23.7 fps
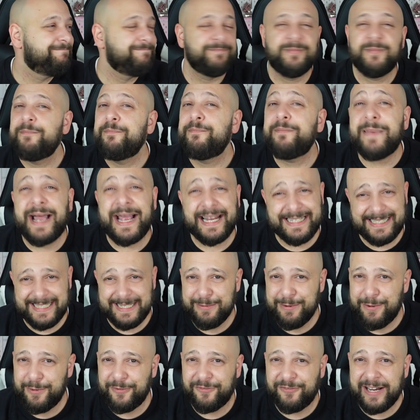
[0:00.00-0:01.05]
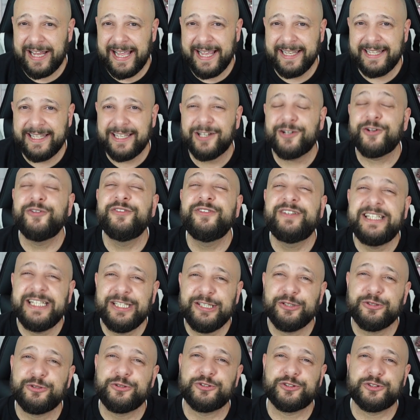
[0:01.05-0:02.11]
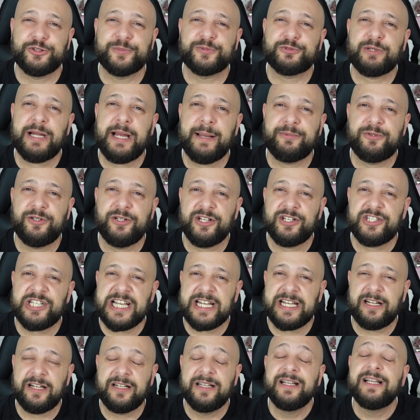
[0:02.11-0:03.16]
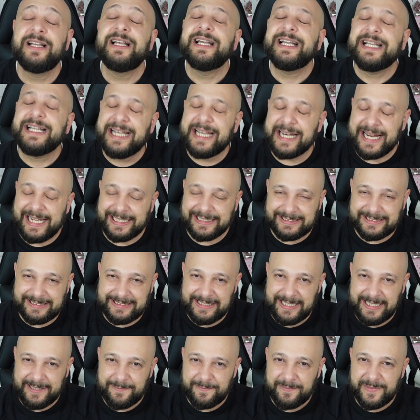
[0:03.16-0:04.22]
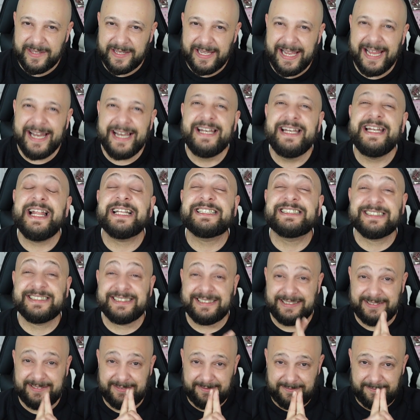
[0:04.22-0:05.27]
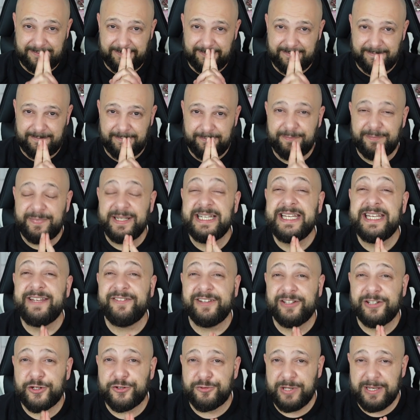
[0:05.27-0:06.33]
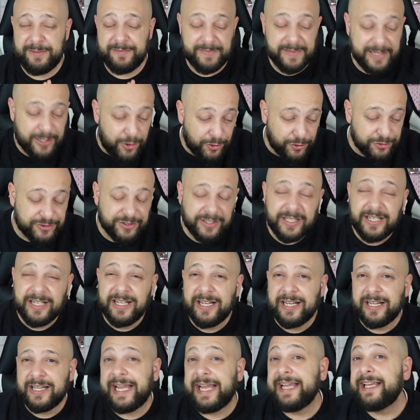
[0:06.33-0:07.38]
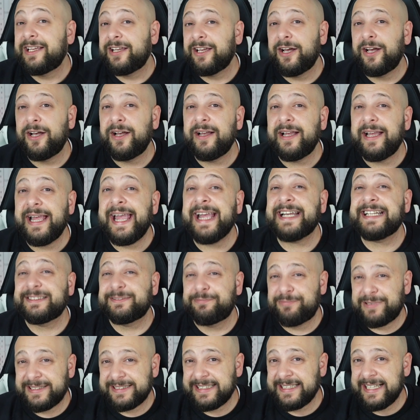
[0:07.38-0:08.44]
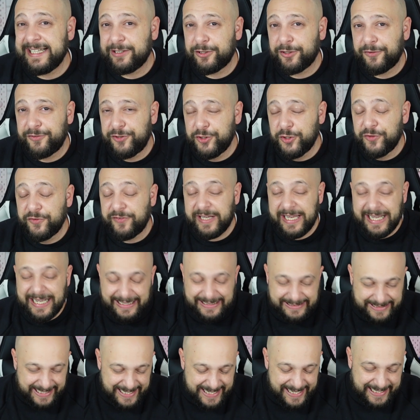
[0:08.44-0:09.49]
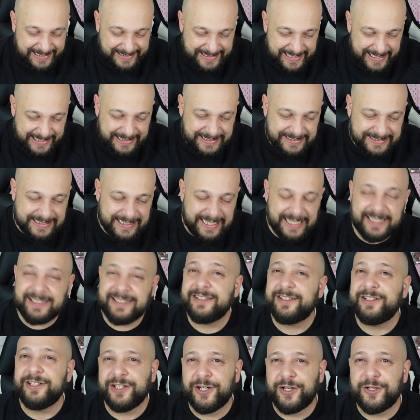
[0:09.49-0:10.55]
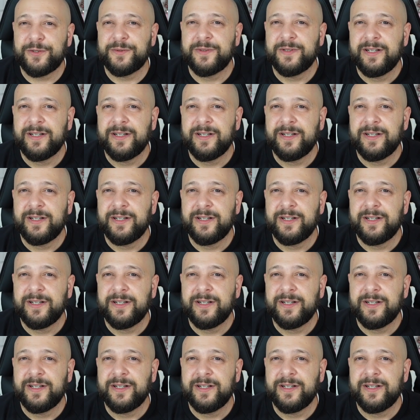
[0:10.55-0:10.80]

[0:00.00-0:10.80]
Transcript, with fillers: maximum of like, continue to subscribe to the channel. Grazie. And let's believe in the dream because like uh, ex-president of Juve Andrea Agnelli said, you know,